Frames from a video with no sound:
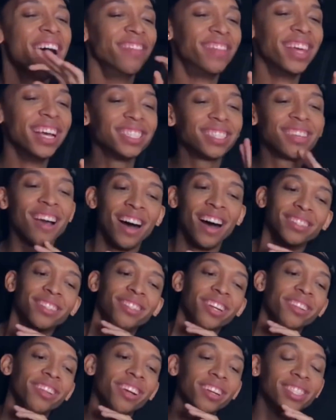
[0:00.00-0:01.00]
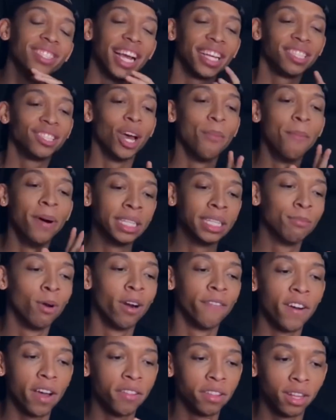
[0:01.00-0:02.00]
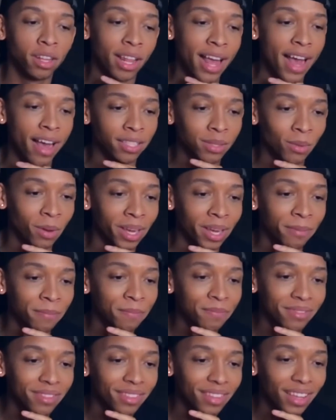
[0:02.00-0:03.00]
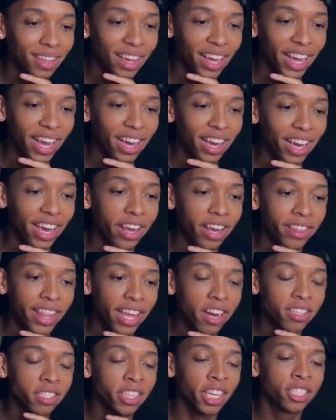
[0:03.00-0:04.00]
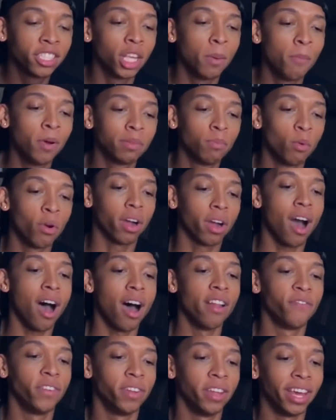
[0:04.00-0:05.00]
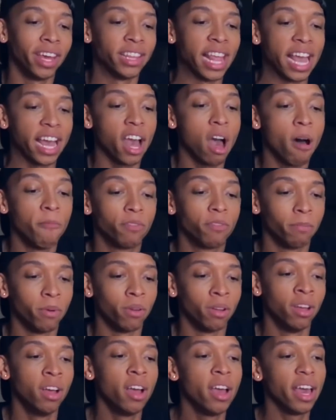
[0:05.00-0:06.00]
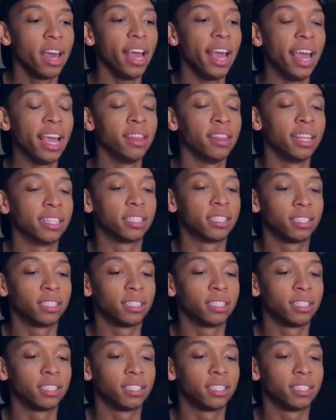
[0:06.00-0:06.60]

This concert looks like so much more fun than the last one. And they just look so much more confident and like comfortable in the